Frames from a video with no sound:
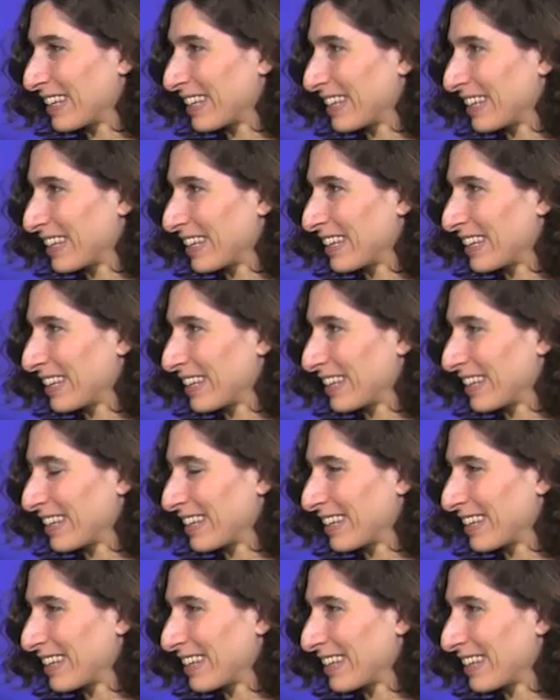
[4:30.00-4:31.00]

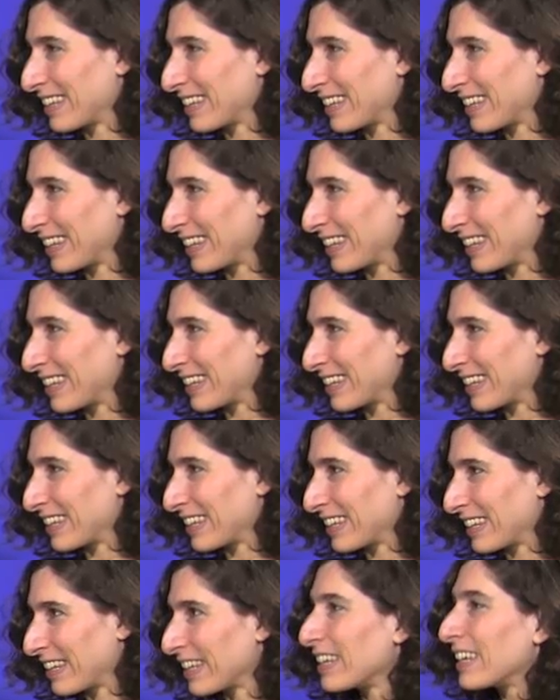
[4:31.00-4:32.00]

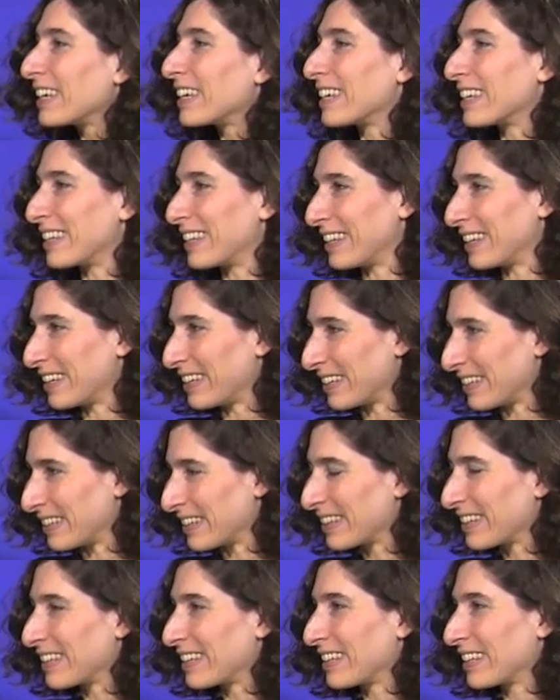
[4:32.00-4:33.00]

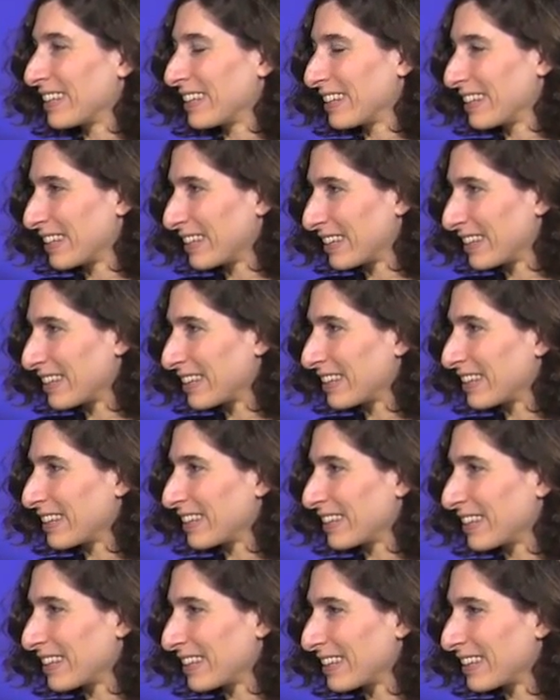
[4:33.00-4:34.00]

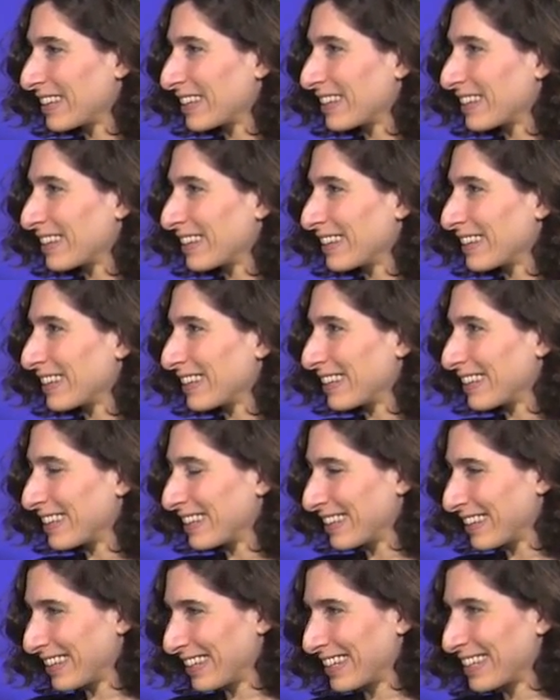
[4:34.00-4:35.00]

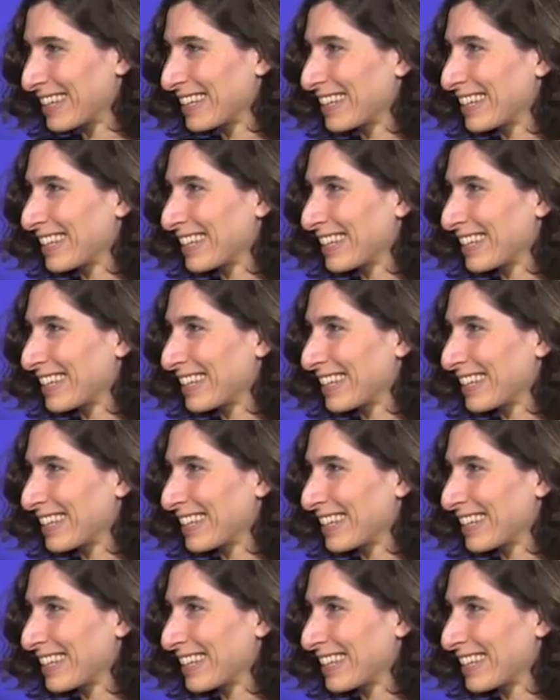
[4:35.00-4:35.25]
The person shown says nothing.